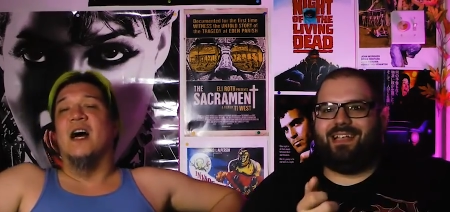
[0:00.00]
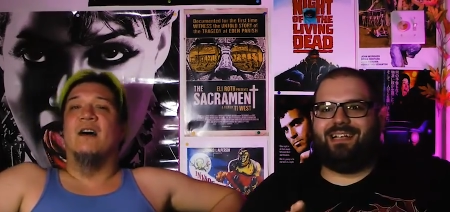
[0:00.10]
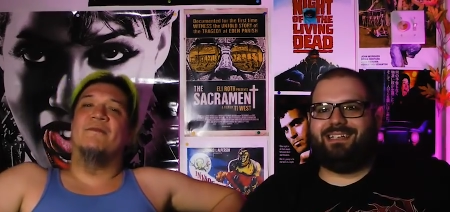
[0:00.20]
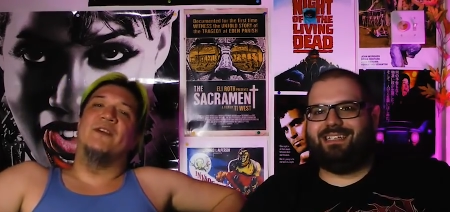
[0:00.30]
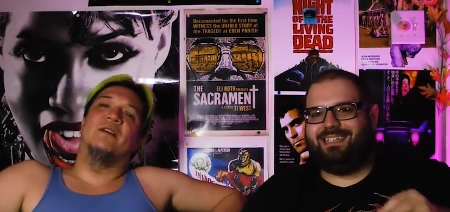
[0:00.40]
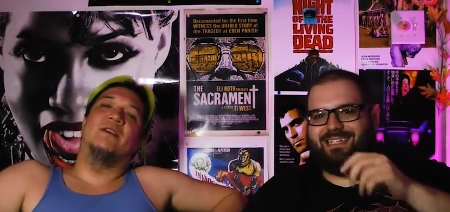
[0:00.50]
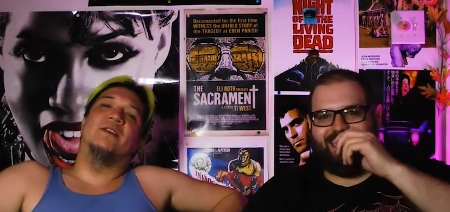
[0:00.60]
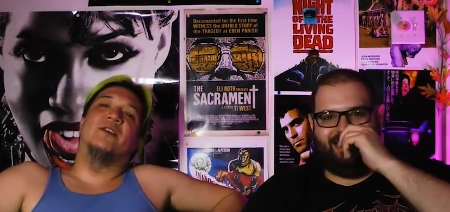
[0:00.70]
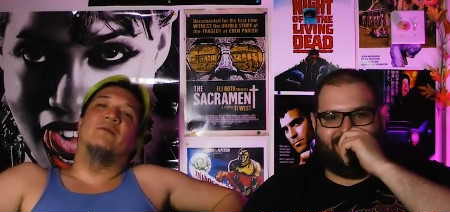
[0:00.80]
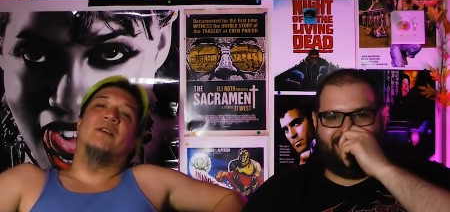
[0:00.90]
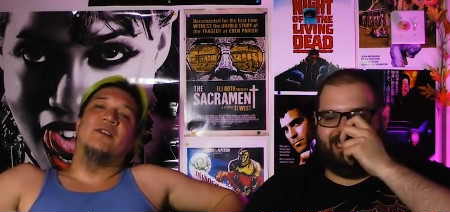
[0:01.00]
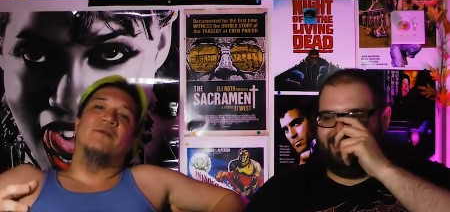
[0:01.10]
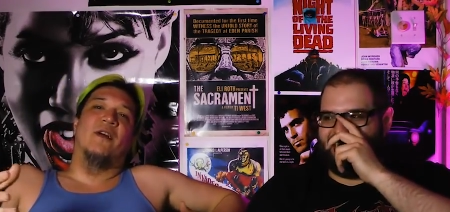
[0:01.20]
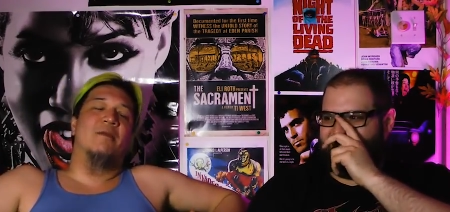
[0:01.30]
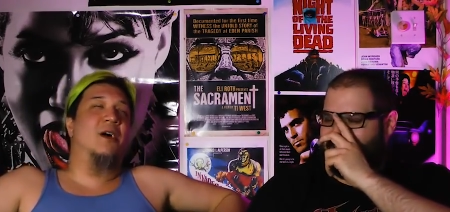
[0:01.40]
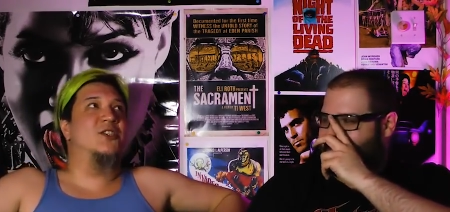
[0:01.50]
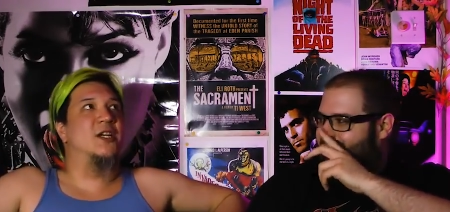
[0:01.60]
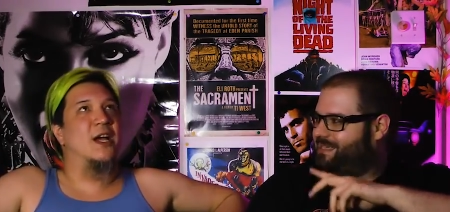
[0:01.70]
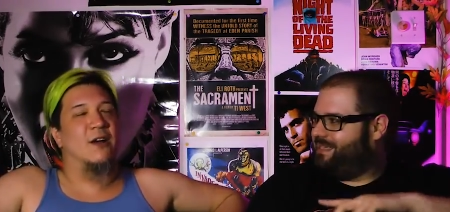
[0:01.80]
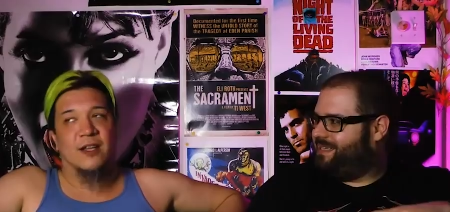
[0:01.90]
Speaker 1: now, if you so this is very
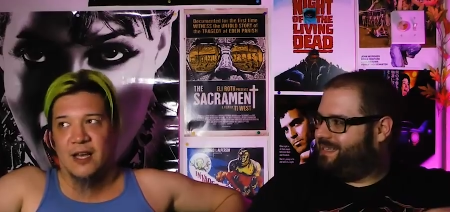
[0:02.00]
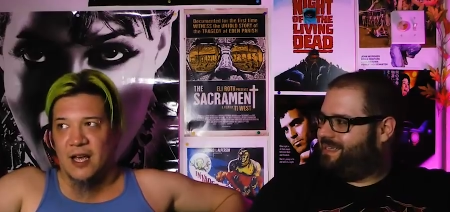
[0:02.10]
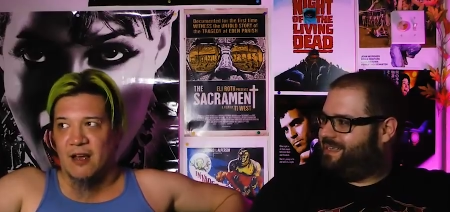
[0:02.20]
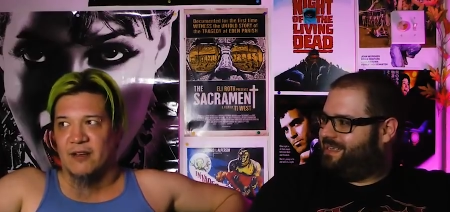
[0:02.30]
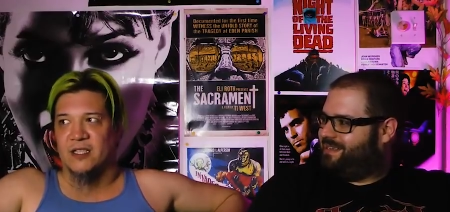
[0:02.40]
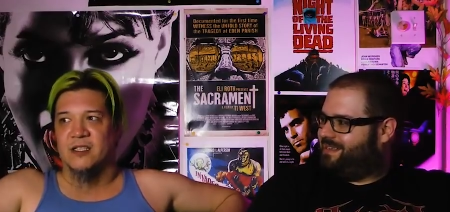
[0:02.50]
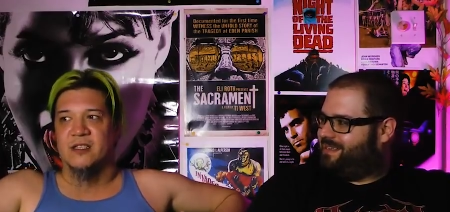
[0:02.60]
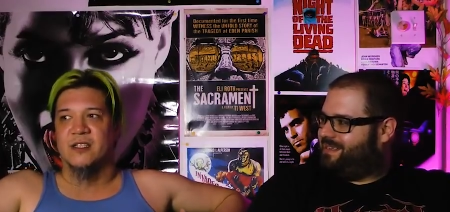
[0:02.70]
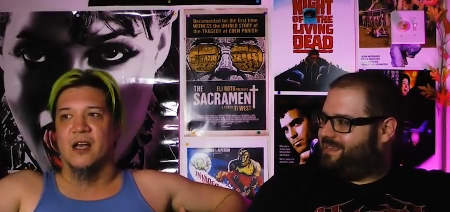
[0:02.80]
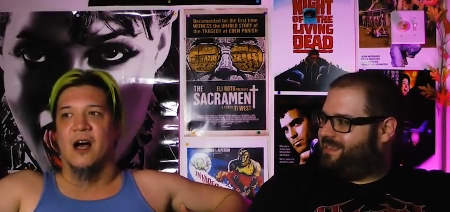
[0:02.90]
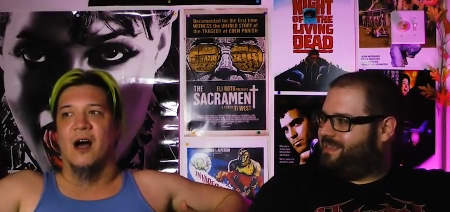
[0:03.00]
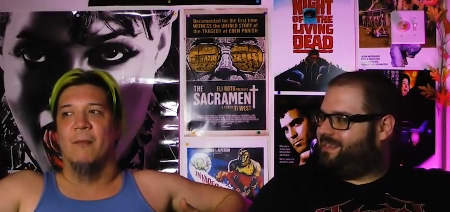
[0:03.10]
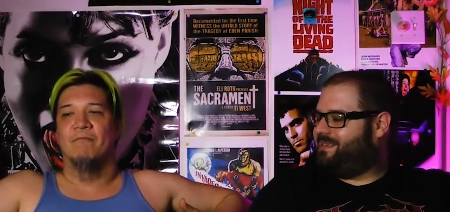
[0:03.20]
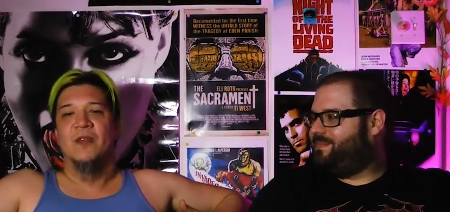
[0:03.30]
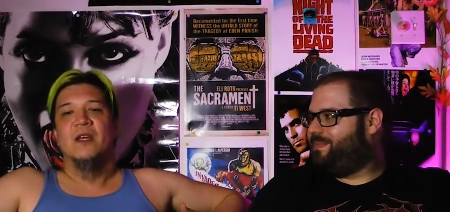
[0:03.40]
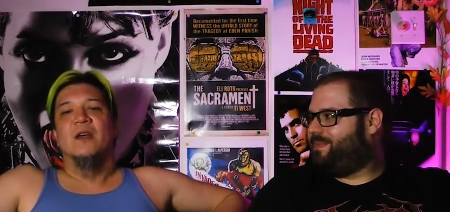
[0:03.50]
much Gareth Evans. Um,